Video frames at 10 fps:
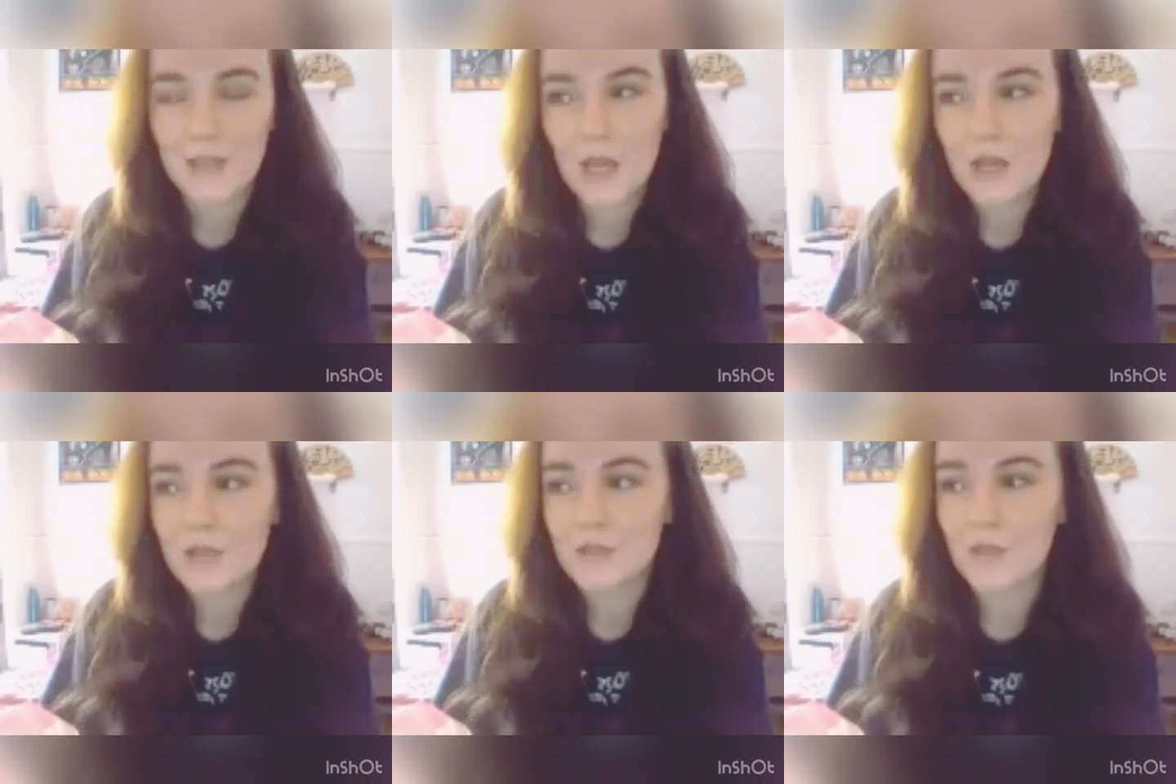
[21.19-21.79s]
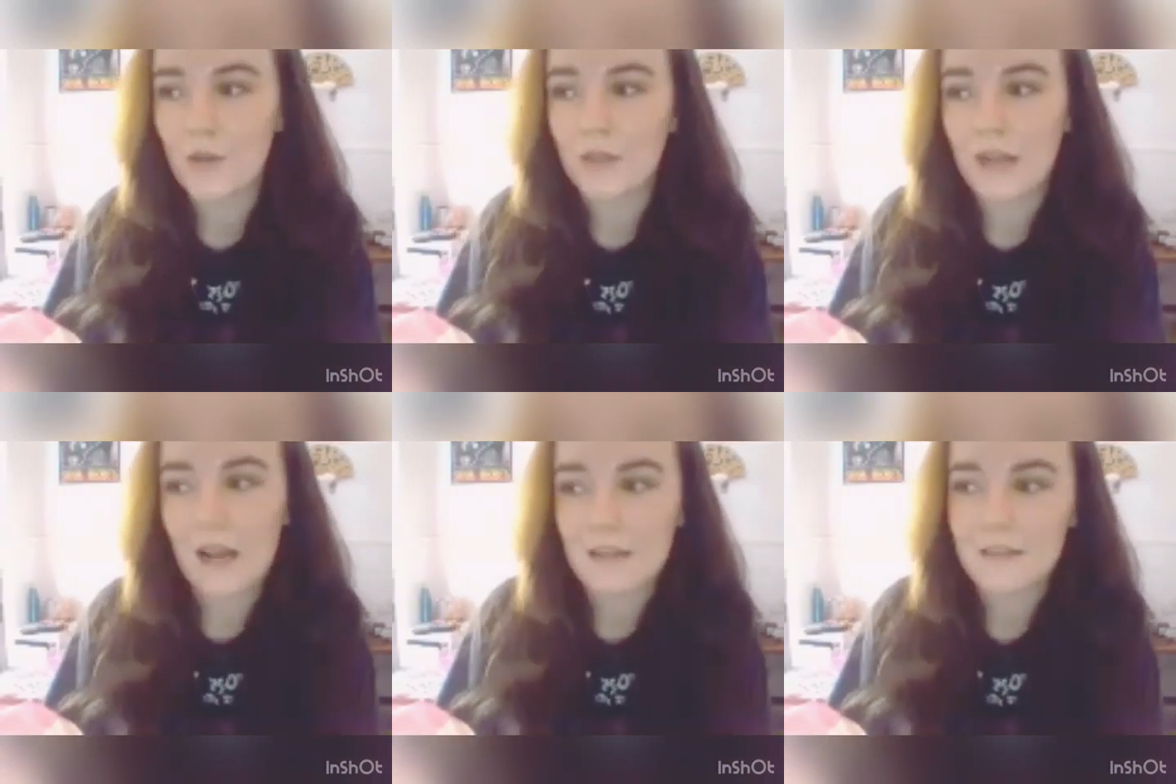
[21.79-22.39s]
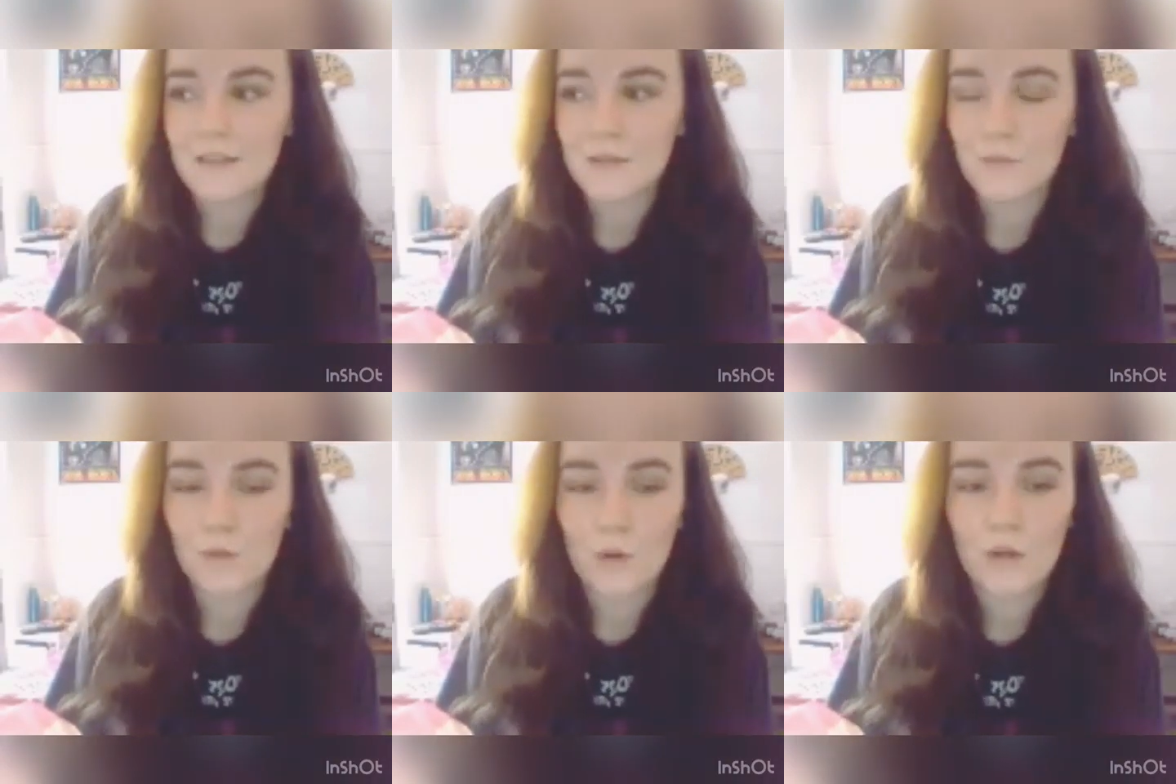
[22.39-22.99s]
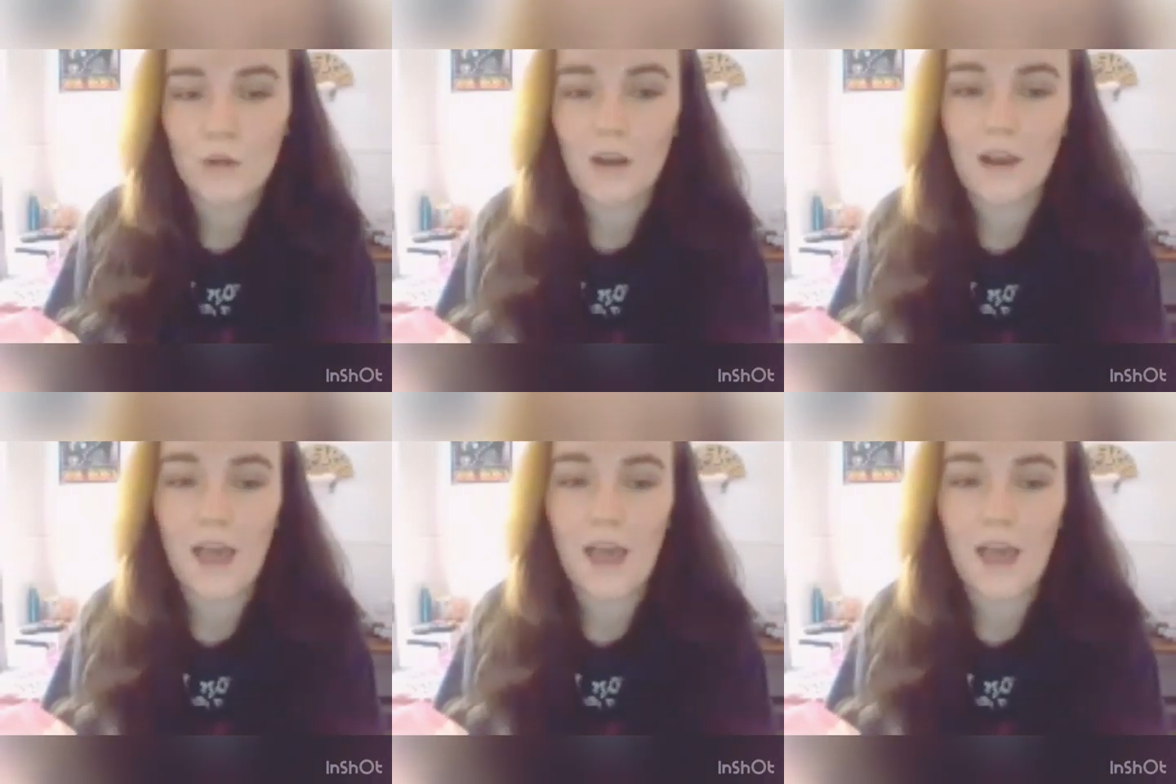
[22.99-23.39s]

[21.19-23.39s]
So the classes were all online